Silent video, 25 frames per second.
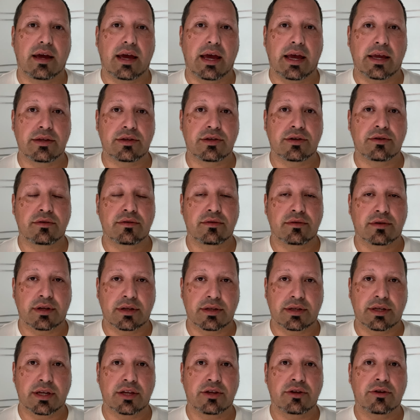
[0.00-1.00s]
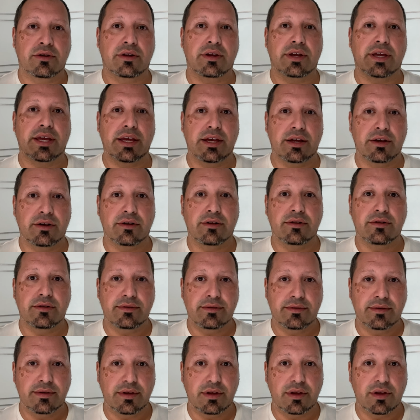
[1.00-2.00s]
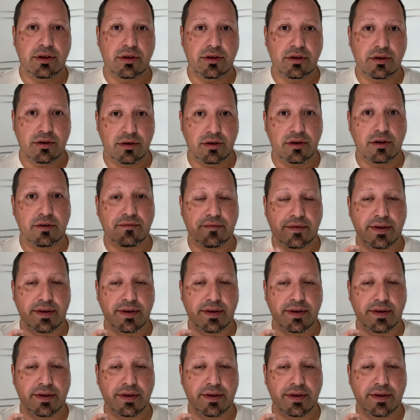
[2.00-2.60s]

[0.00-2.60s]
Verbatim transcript: as you continue to heal, your